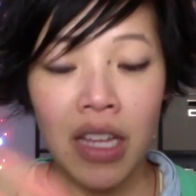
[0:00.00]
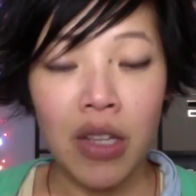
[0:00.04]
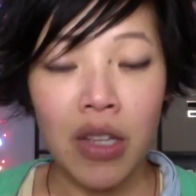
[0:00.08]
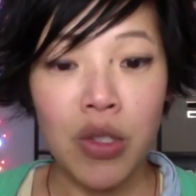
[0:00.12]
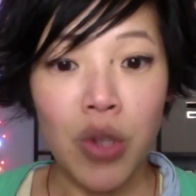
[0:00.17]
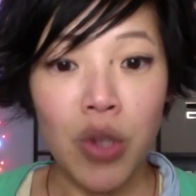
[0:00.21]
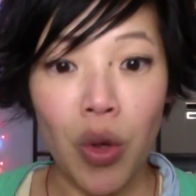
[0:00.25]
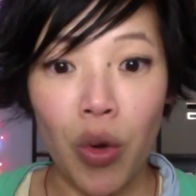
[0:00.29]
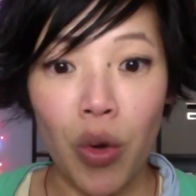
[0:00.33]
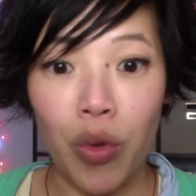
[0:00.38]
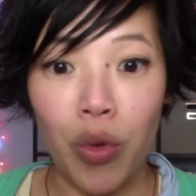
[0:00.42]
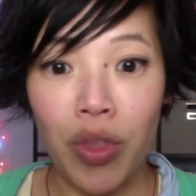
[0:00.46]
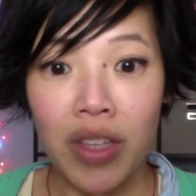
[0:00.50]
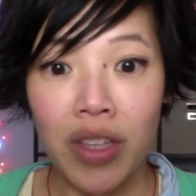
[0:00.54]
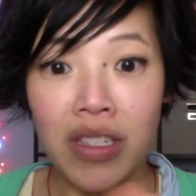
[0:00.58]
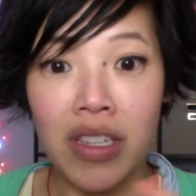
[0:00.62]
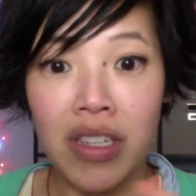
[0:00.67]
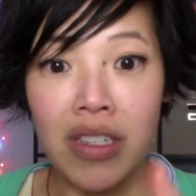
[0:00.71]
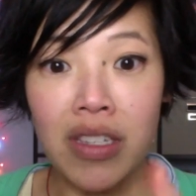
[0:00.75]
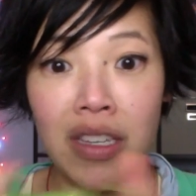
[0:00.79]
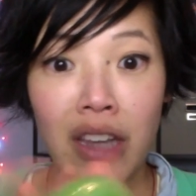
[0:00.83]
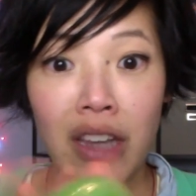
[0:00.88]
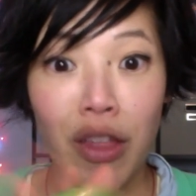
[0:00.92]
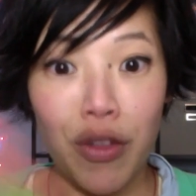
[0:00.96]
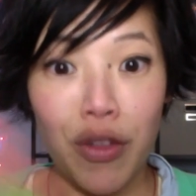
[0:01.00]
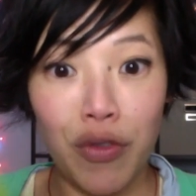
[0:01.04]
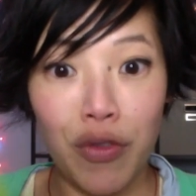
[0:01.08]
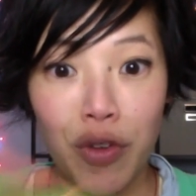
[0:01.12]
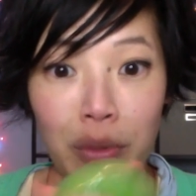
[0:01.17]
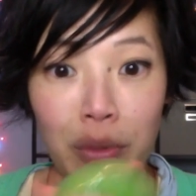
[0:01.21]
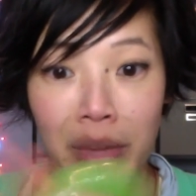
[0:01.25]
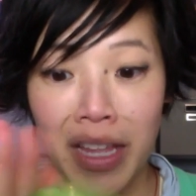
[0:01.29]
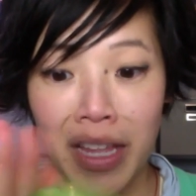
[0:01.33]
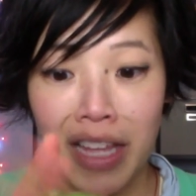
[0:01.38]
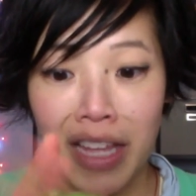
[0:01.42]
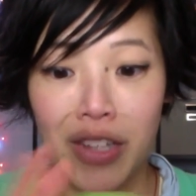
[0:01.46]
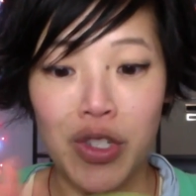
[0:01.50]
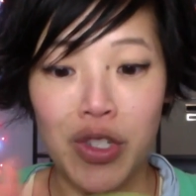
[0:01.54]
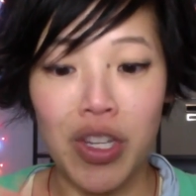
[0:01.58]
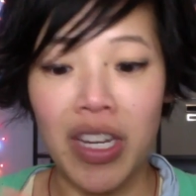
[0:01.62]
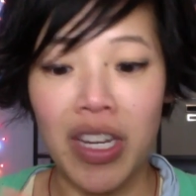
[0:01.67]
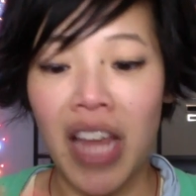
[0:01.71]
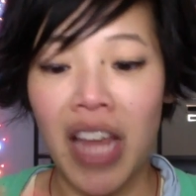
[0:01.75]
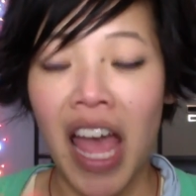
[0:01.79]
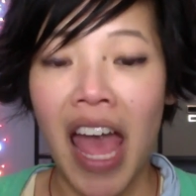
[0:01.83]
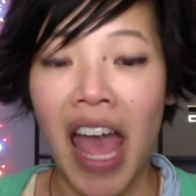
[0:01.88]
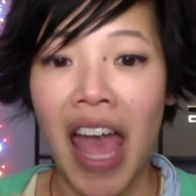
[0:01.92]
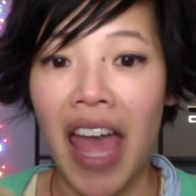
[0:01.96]
So this is another
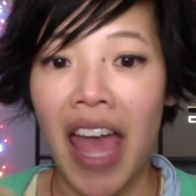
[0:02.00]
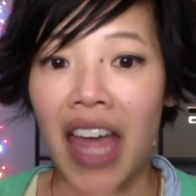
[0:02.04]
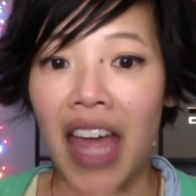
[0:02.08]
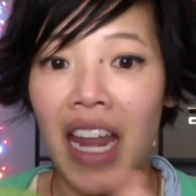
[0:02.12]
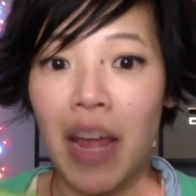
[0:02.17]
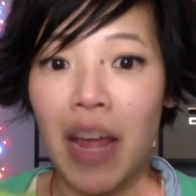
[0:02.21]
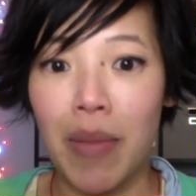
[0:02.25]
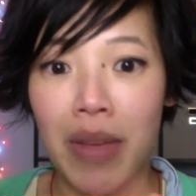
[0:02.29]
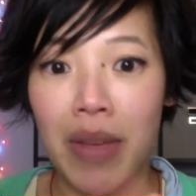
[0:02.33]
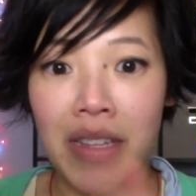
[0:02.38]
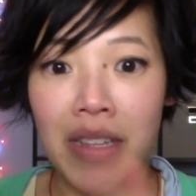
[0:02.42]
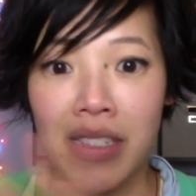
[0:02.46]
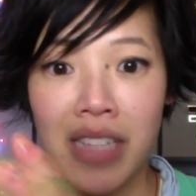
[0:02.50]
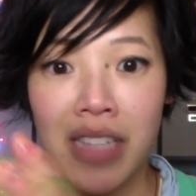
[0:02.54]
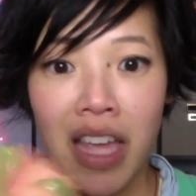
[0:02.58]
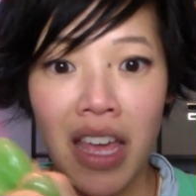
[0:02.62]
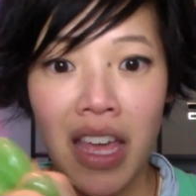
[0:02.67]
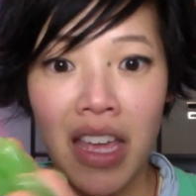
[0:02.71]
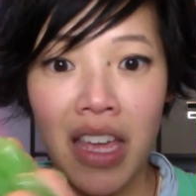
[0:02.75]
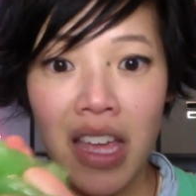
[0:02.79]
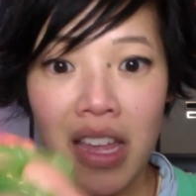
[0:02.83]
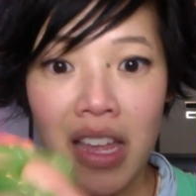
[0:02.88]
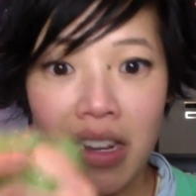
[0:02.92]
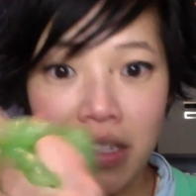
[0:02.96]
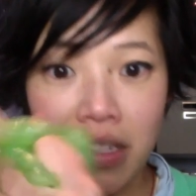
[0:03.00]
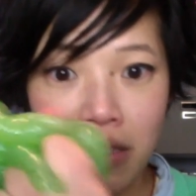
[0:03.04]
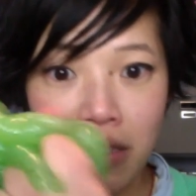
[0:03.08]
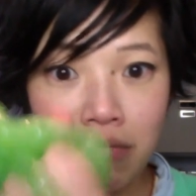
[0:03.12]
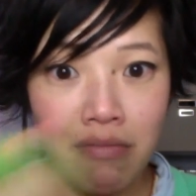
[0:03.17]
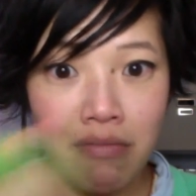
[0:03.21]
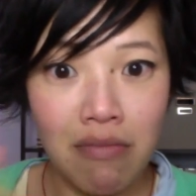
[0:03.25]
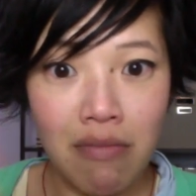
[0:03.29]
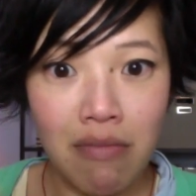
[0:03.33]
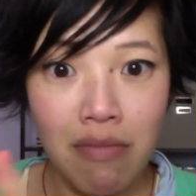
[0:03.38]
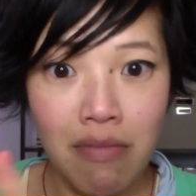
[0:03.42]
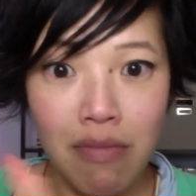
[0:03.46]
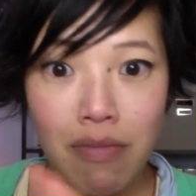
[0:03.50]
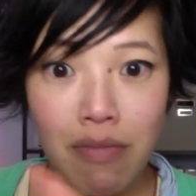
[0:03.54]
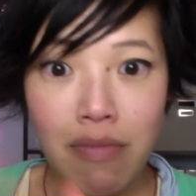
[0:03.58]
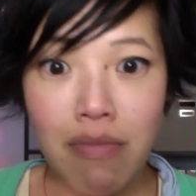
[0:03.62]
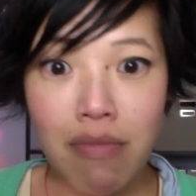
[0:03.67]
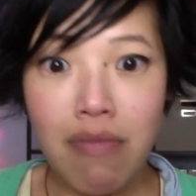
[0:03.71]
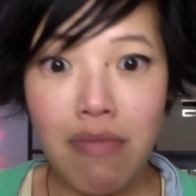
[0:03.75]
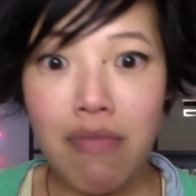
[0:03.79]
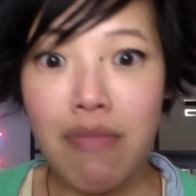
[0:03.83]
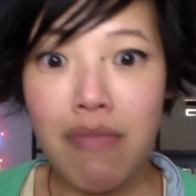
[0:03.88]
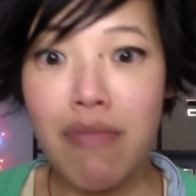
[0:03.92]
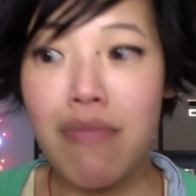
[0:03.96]
formulation, and I must say it is
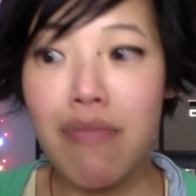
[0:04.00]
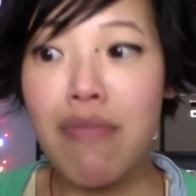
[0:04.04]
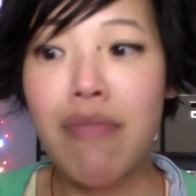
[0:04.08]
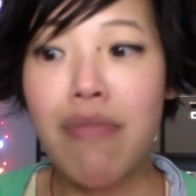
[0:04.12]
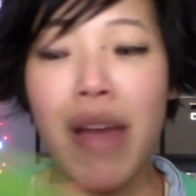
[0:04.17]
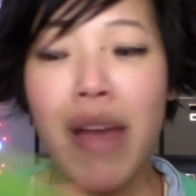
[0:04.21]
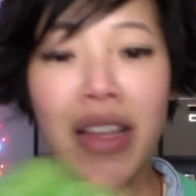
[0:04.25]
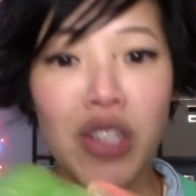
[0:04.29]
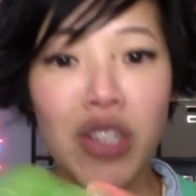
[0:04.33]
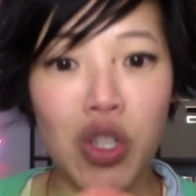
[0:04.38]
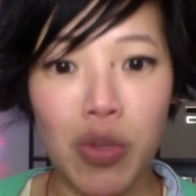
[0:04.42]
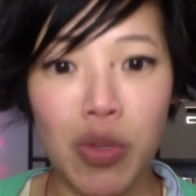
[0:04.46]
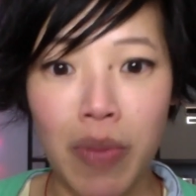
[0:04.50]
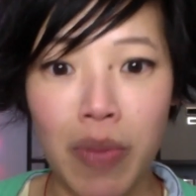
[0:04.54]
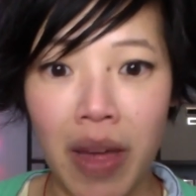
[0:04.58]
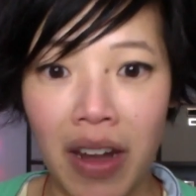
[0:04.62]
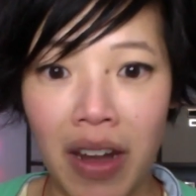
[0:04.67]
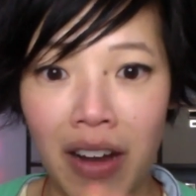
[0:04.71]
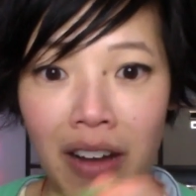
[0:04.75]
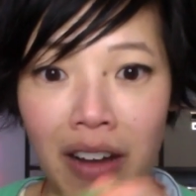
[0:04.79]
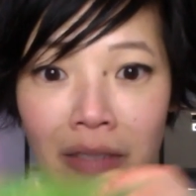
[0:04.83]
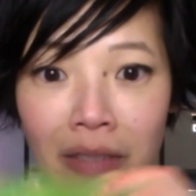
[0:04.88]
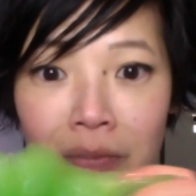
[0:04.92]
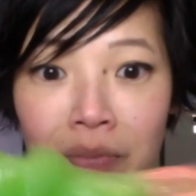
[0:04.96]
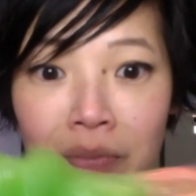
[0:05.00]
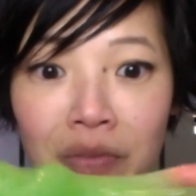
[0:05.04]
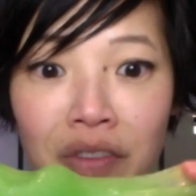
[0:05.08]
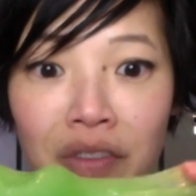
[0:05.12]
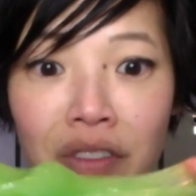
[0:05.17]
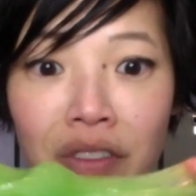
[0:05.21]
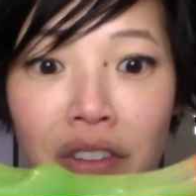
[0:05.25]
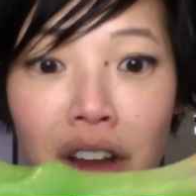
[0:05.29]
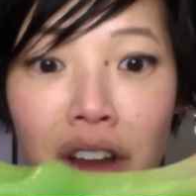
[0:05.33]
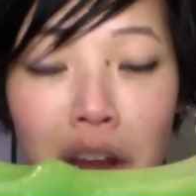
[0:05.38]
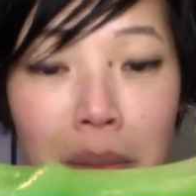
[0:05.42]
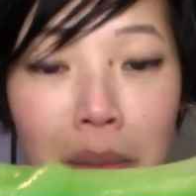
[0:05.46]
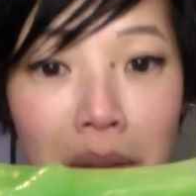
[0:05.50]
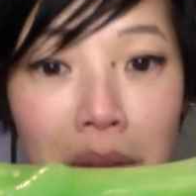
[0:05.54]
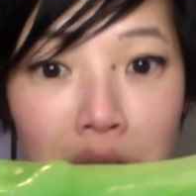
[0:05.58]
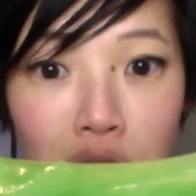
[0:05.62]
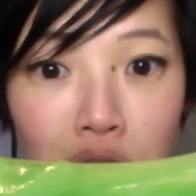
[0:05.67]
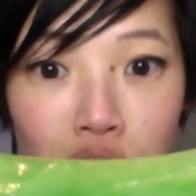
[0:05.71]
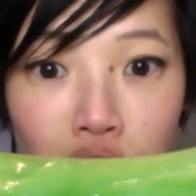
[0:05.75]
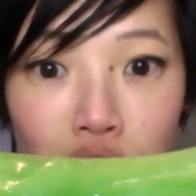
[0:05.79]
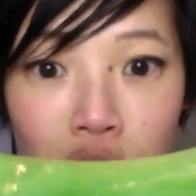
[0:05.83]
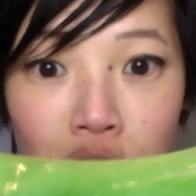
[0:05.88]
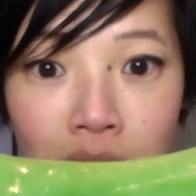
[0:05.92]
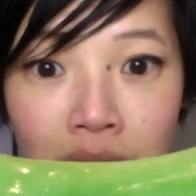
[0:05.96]
much better. Very
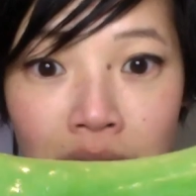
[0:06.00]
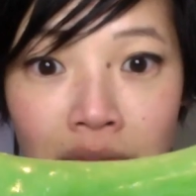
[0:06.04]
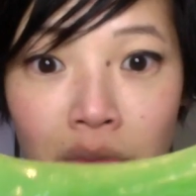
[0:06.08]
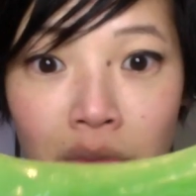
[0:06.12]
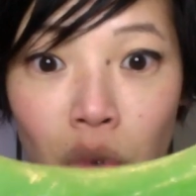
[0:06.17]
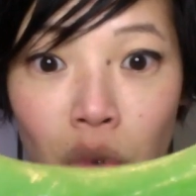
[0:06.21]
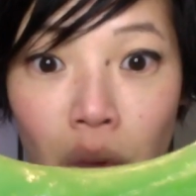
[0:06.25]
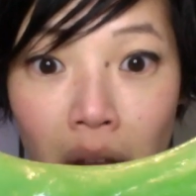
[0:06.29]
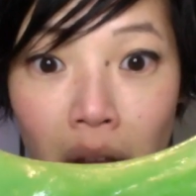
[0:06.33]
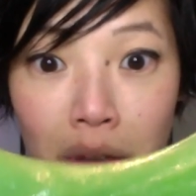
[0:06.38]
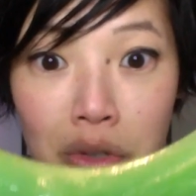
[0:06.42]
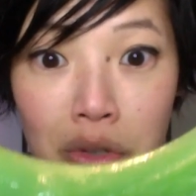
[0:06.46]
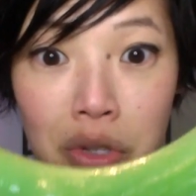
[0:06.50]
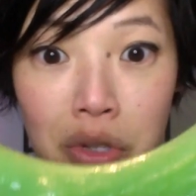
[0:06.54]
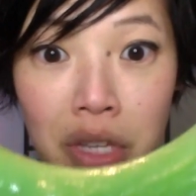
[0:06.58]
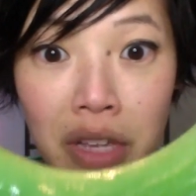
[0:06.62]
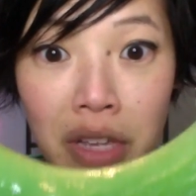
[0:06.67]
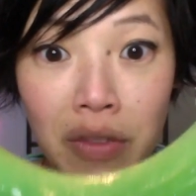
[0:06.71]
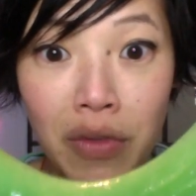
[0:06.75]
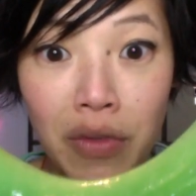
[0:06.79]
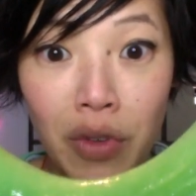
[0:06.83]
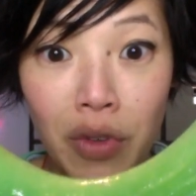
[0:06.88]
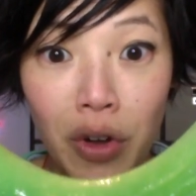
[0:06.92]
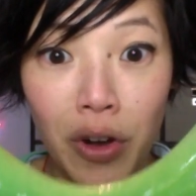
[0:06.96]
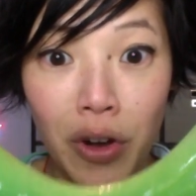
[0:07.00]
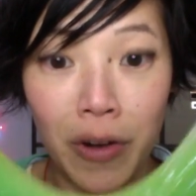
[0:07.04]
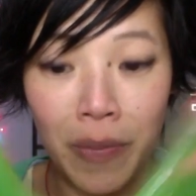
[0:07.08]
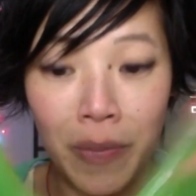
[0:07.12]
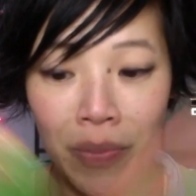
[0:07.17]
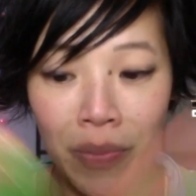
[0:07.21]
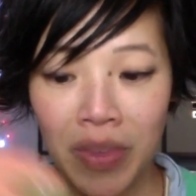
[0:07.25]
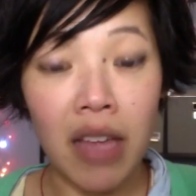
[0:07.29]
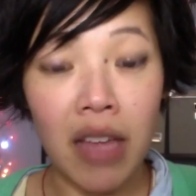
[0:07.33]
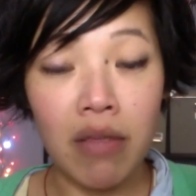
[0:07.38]
much what I was looking for.